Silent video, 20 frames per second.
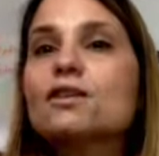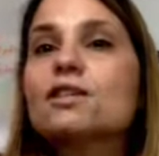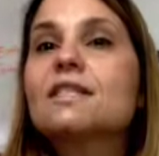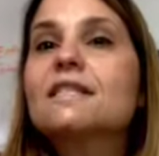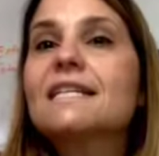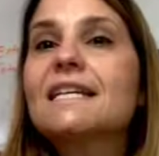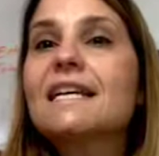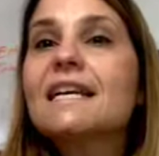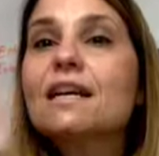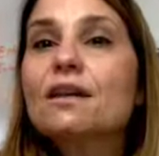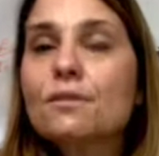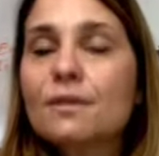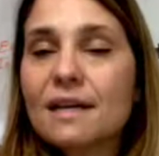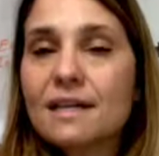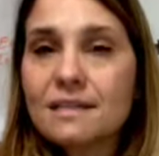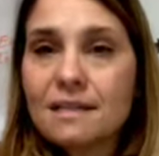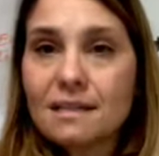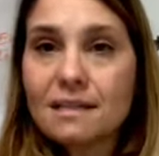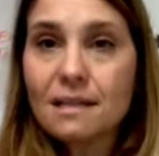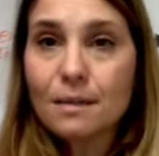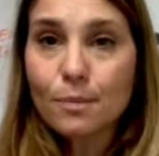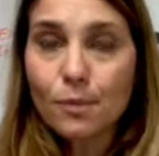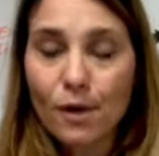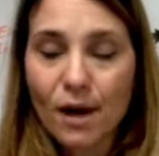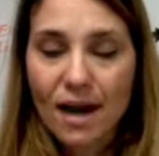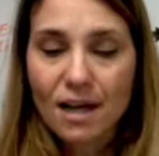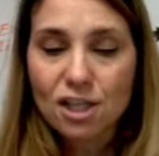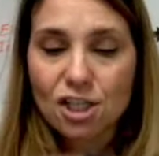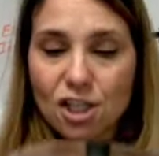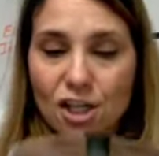decreases the
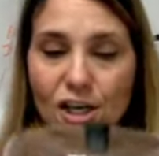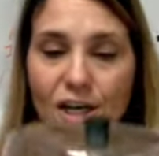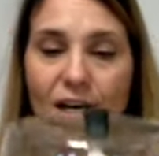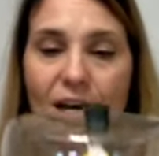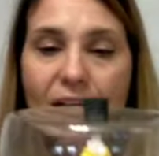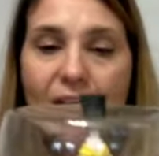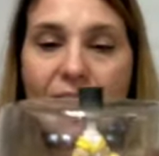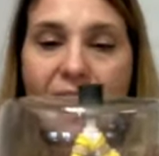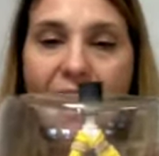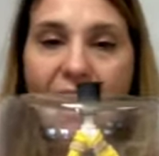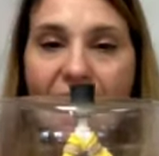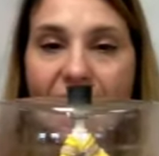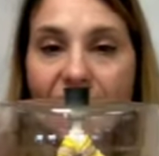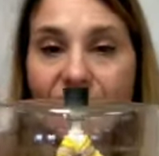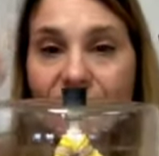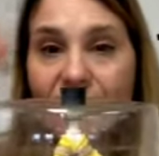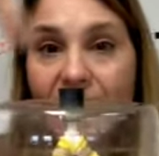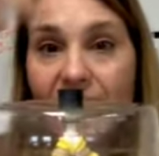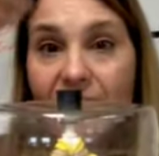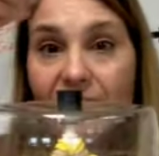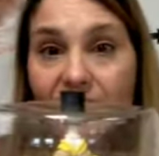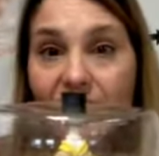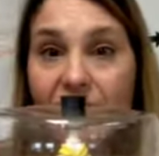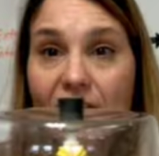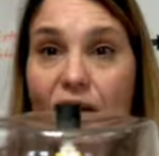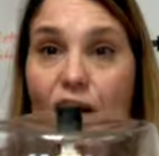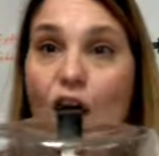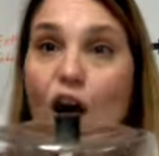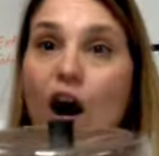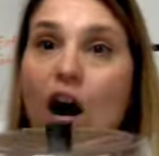pressure, and then
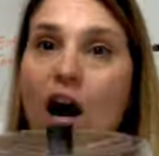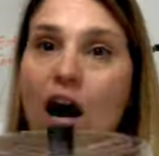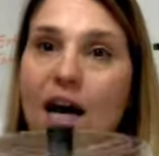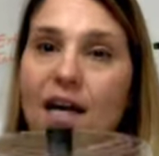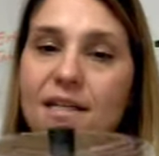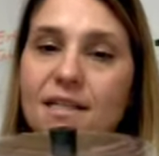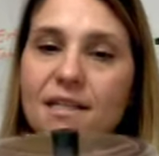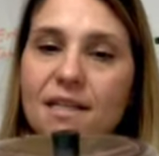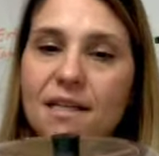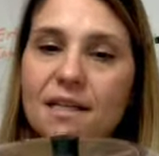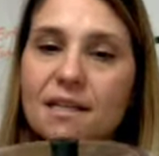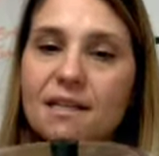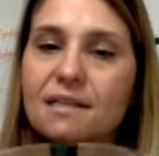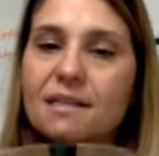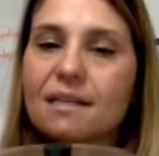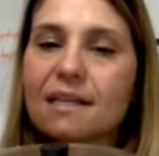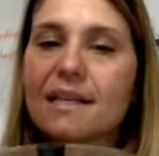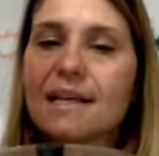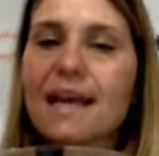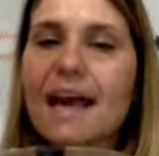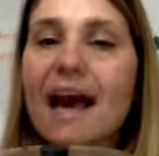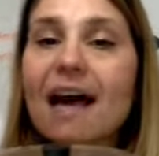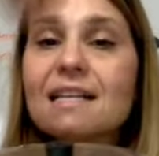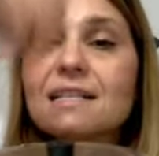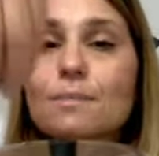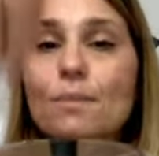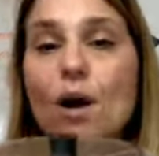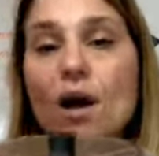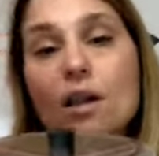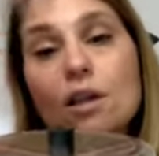it causes the gas
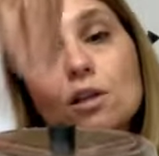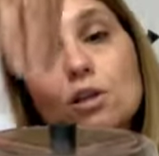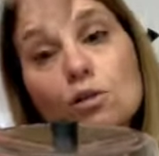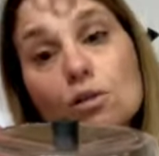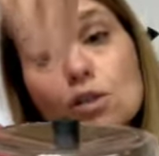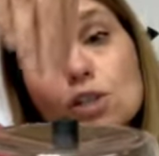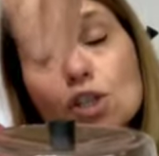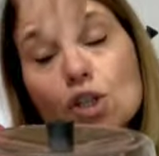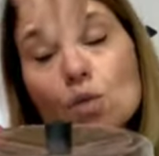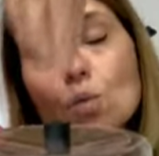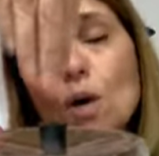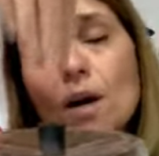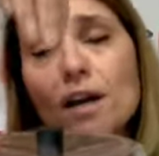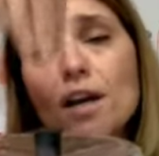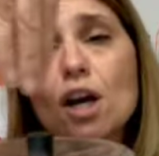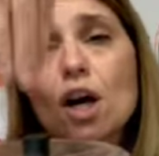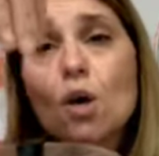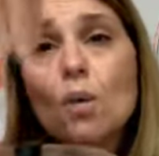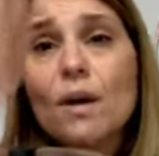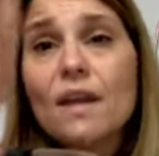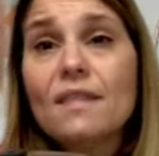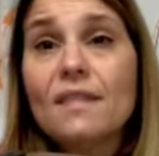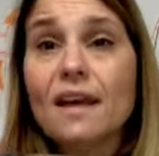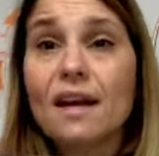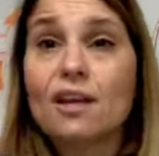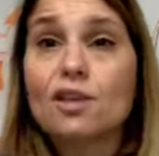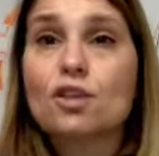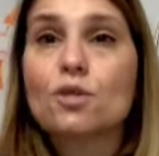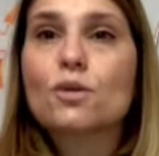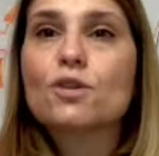molecules to want to go in
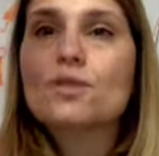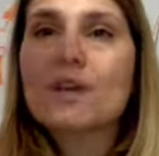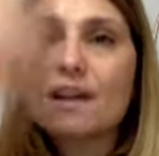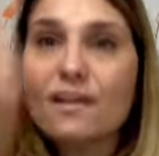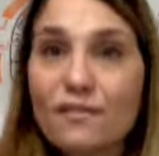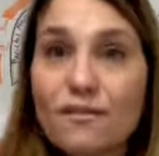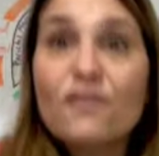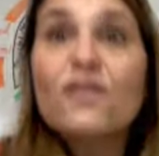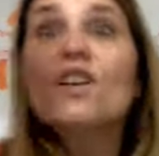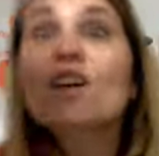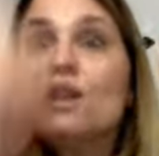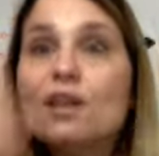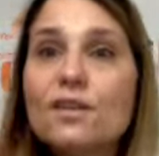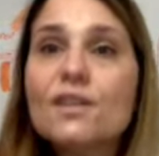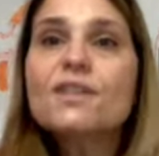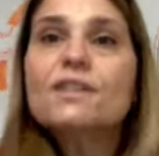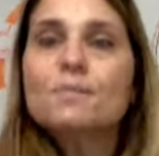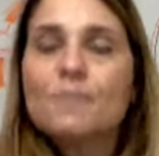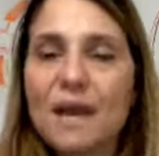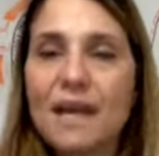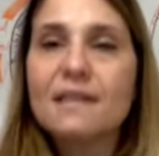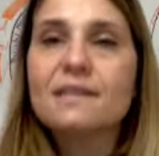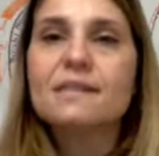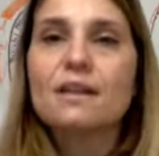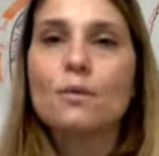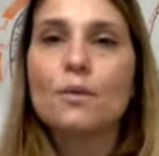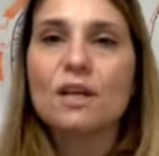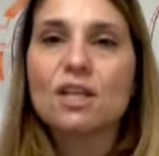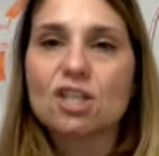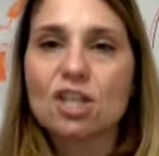there. So we're trying to fill the space
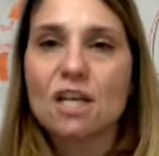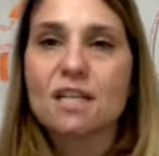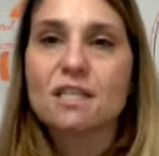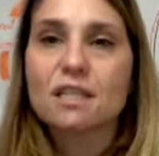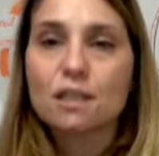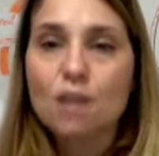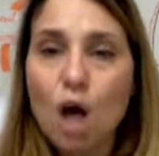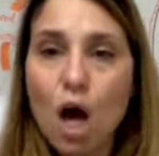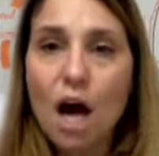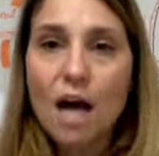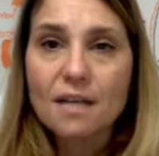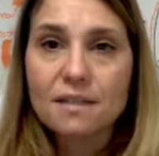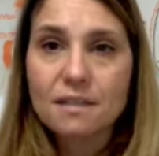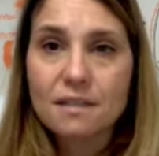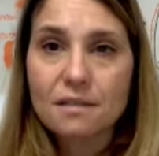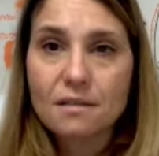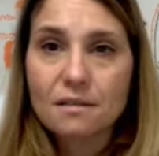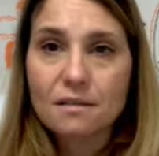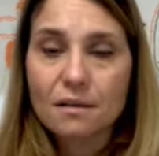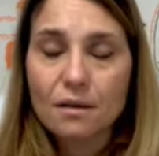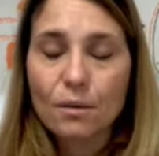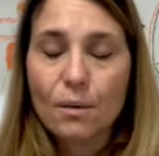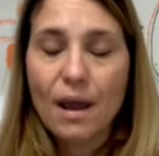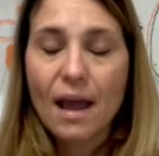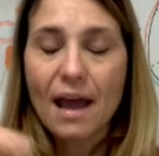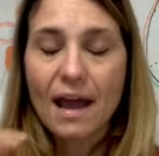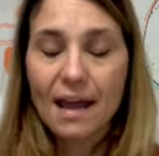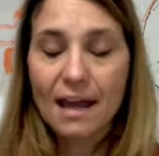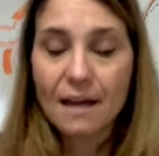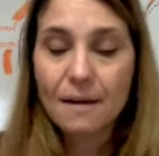that we just lost,
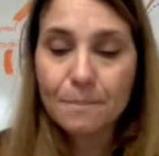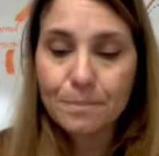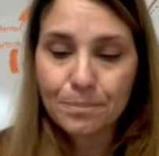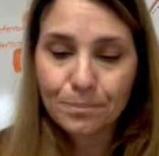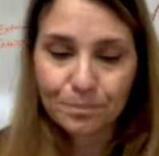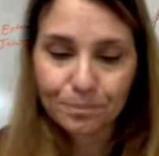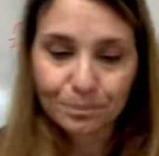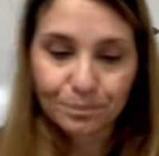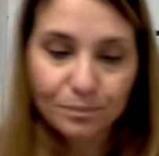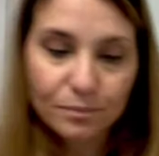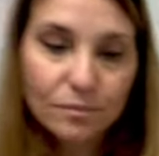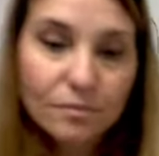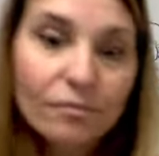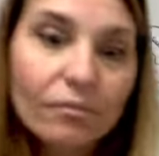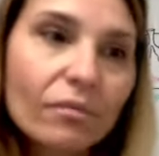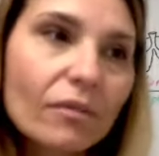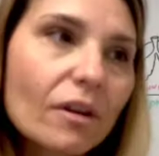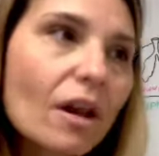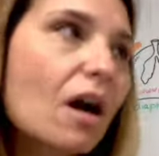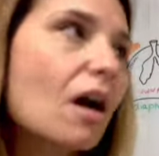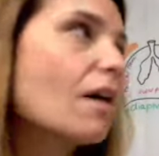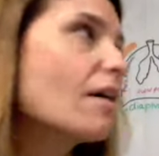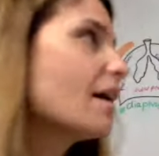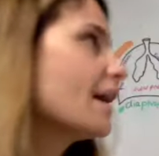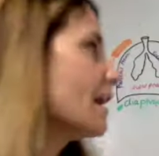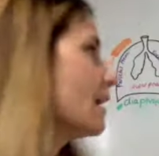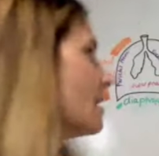okay? All right,